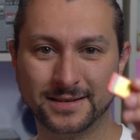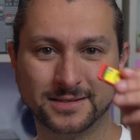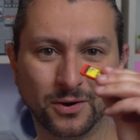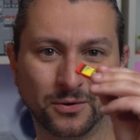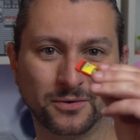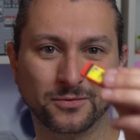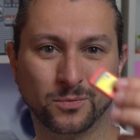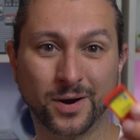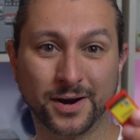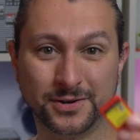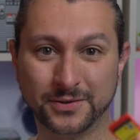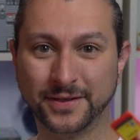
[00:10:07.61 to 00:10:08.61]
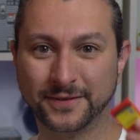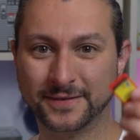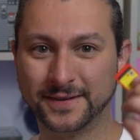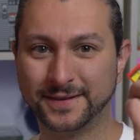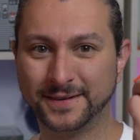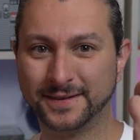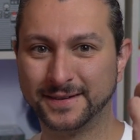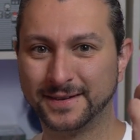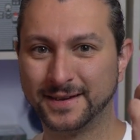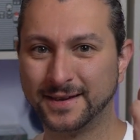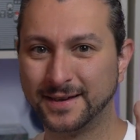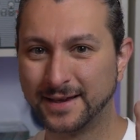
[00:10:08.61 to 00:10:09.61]
don't want to do this.
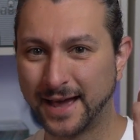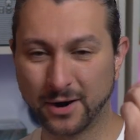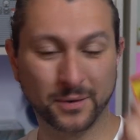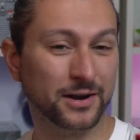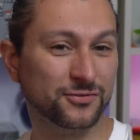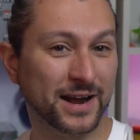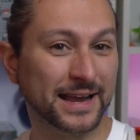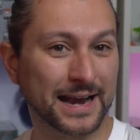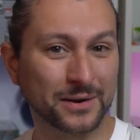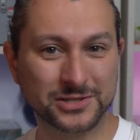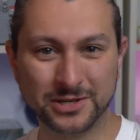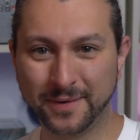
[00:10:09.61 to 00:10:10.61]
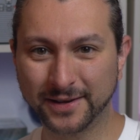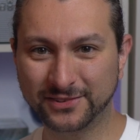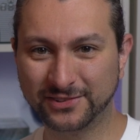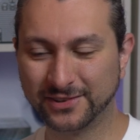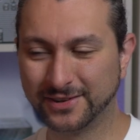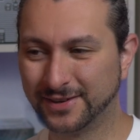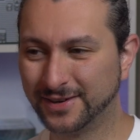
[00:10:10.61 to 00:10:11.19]
I don't want to drag it out too much.